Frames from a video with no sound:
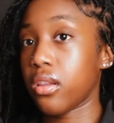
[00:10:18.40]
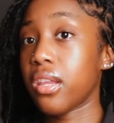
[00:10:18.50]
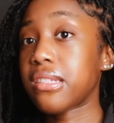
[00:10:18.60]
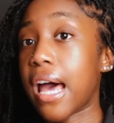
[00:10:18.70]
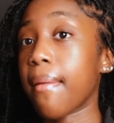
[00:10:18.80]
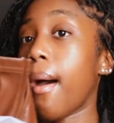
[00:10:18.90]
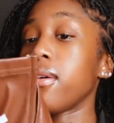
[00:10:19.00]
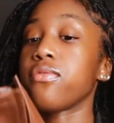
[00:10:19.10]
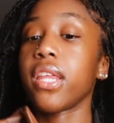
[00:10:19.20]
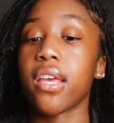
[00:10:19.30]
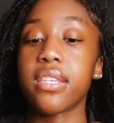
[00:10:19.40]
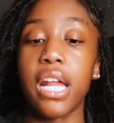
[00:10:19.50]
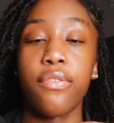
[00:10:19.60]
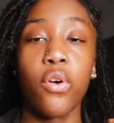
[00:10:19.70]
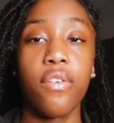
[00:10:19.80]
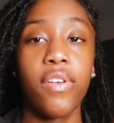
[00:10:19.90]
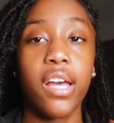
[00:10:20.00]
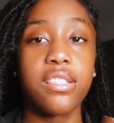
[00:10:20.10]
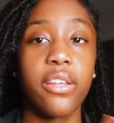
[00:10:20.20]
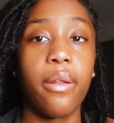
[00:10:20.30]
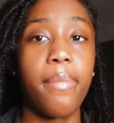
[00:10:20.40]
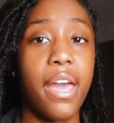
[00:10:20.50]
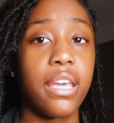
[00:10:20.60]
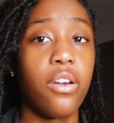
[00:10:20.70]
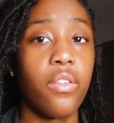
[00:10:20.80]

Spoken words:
This item I was really excited for. I feel like it's a little baggy